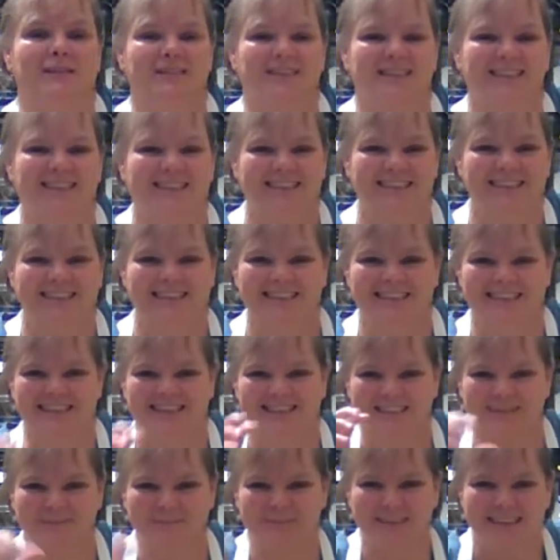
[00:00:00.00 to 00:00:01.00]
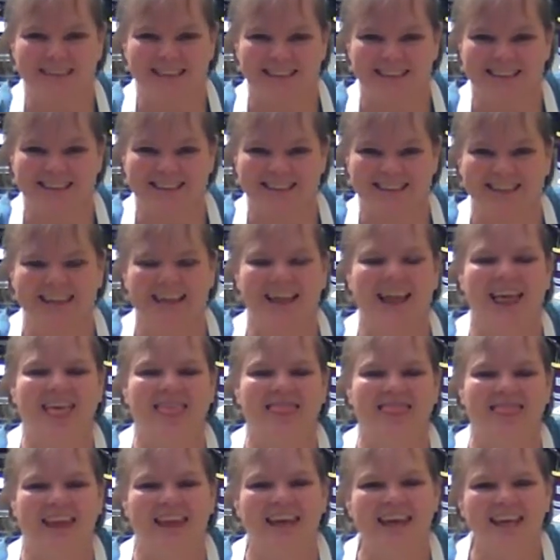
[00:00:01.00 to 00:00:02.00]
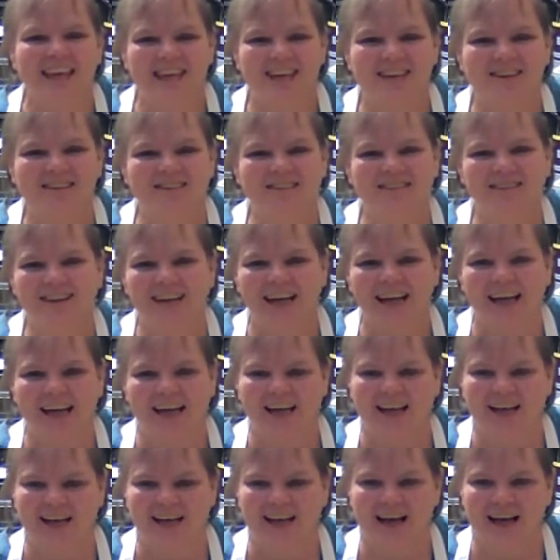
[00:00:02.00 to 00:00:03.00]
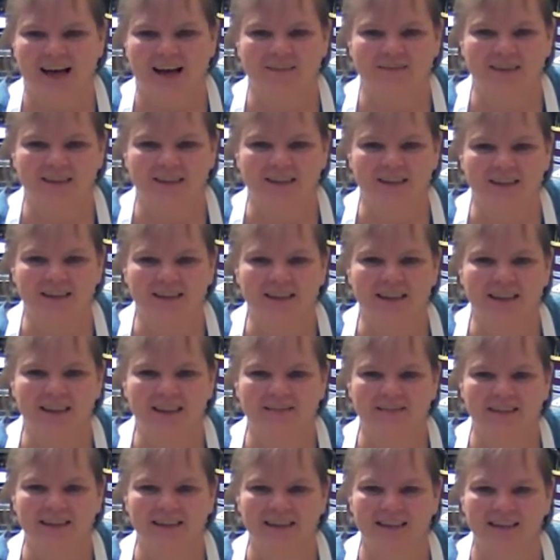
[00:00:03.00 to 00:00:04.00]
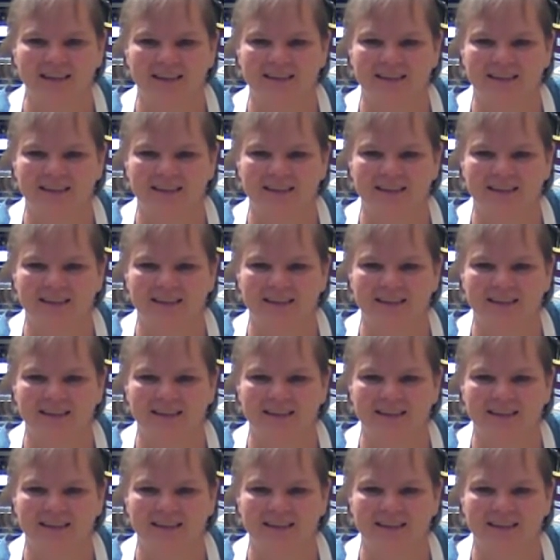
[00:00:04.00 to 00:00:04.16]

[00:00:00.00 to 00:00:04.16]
Yes, please. Thank you, and have a good evening.